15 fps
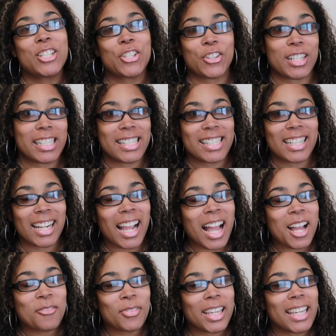Trista
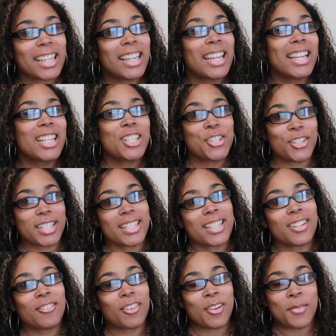got me.
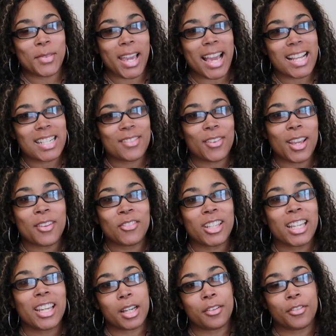Trista from Yaz
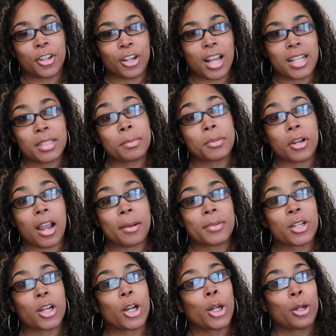Family. If you're not
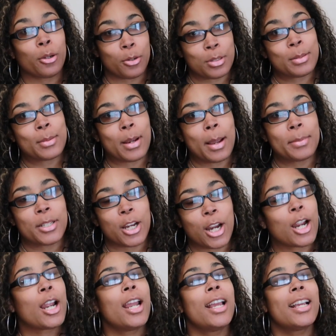subscribed to her, go subscribe to
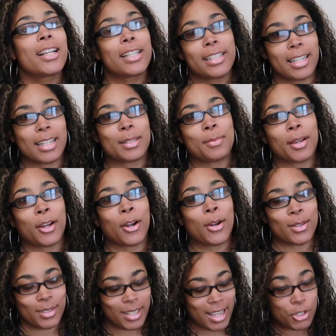her. That's my
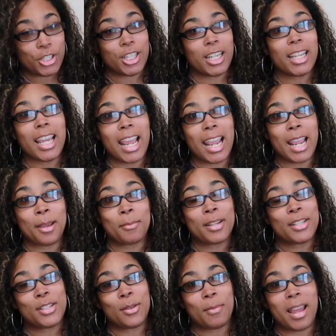girl. She
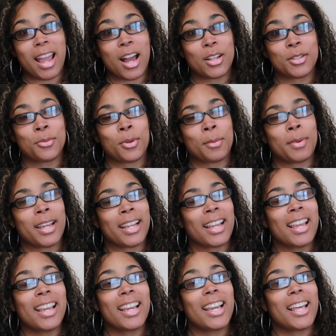came to my
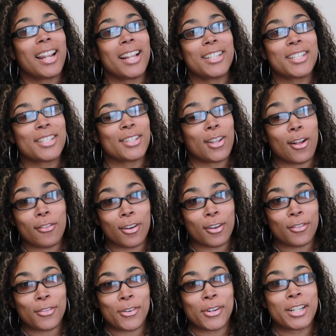housewarming, and I just love
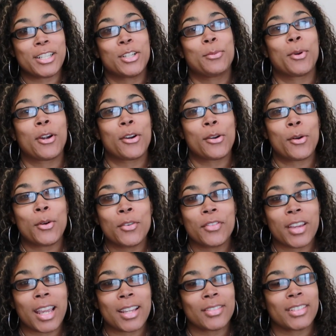her for it. She brought her whole
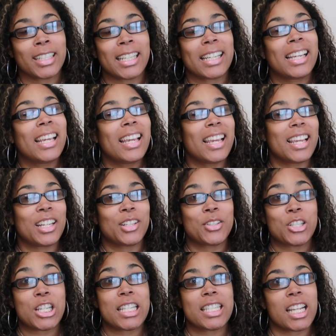family, and it
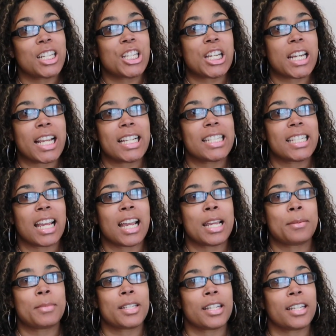was just such a nice
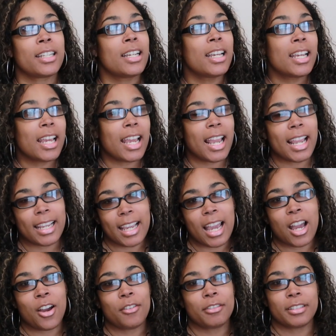time to hang
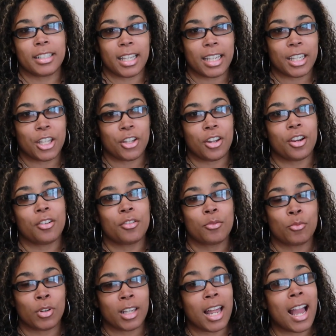out and, like, you know,
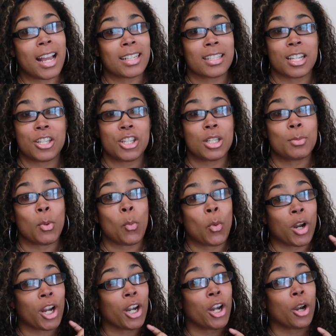relax, because she's been
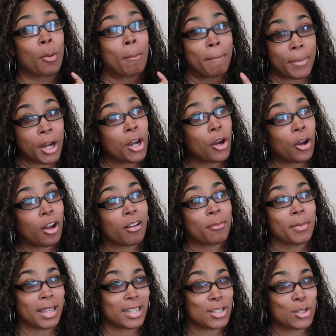working her butt
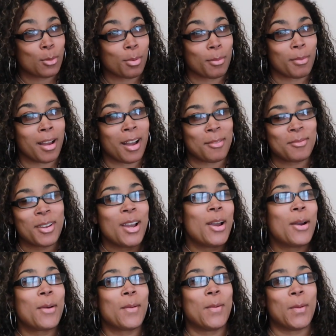off being super mom,
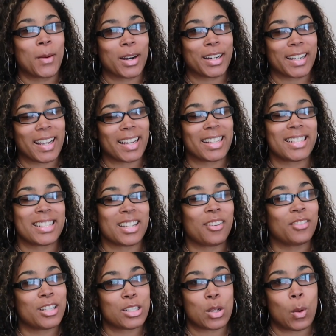working and
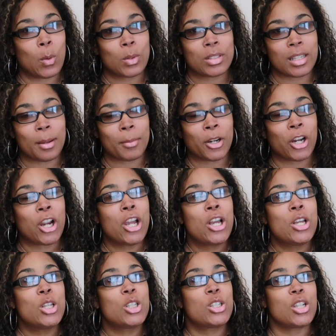stuff this whole summer.
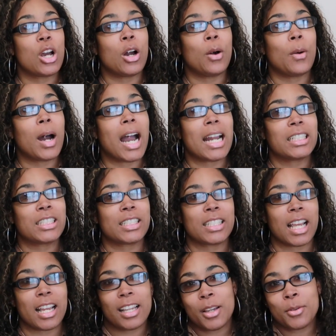So
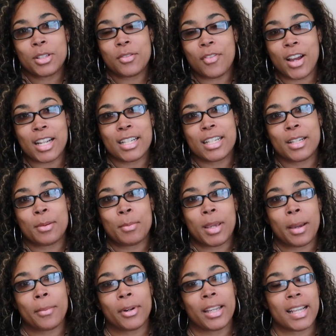it was fun to
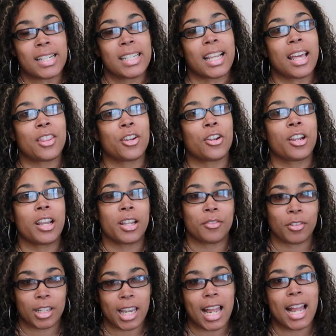be able to get together
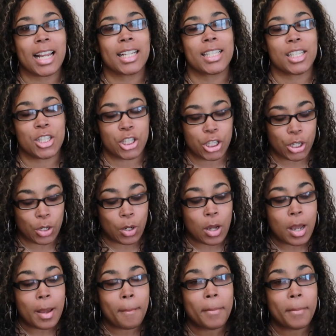and relax and chill.